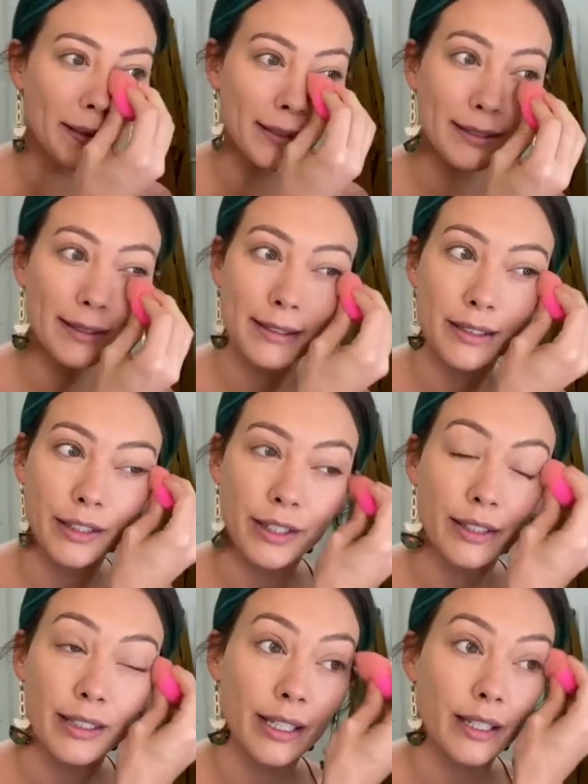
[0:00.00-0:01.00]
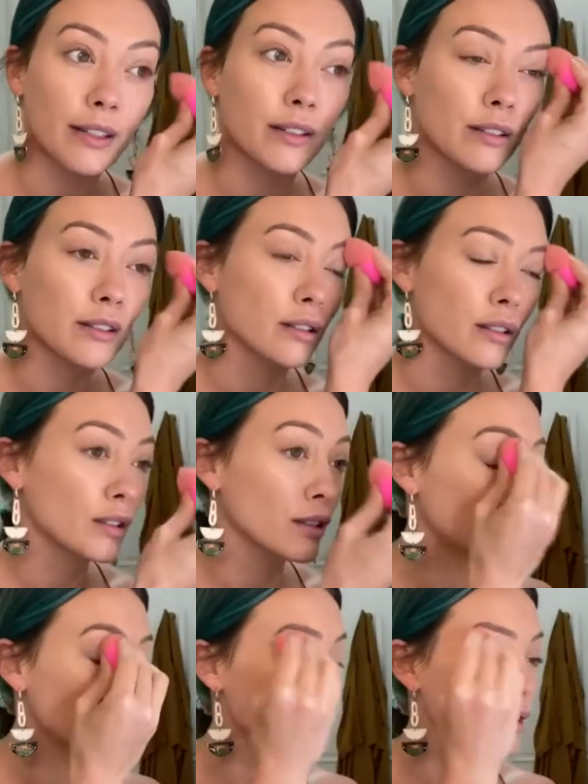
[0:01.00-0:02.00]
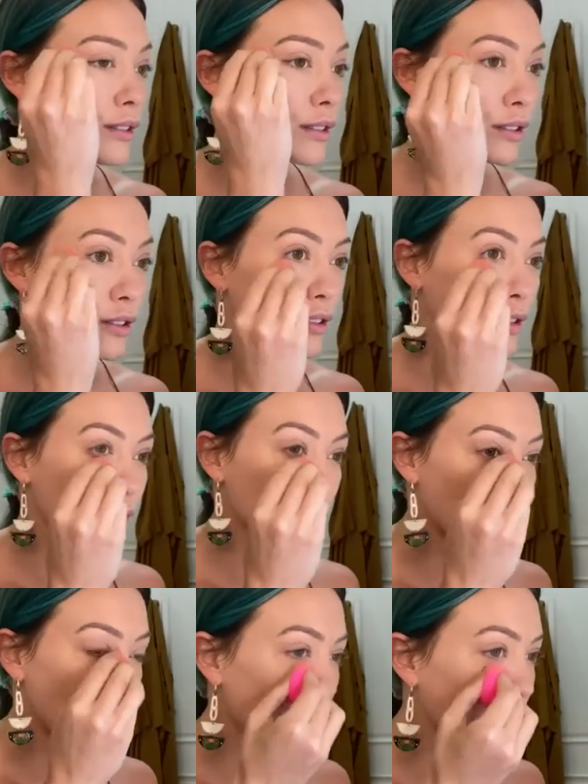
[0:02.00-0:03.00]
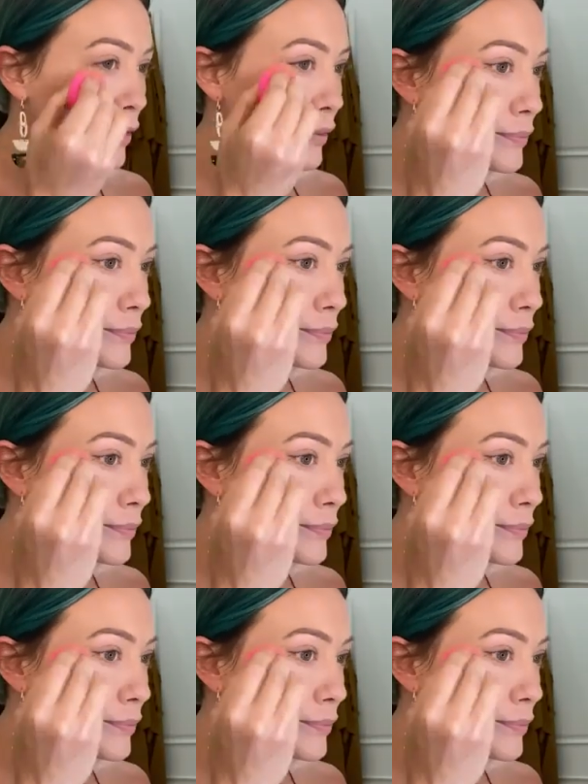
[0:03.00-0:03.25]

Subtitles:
It's still irritated. Hurts so bad.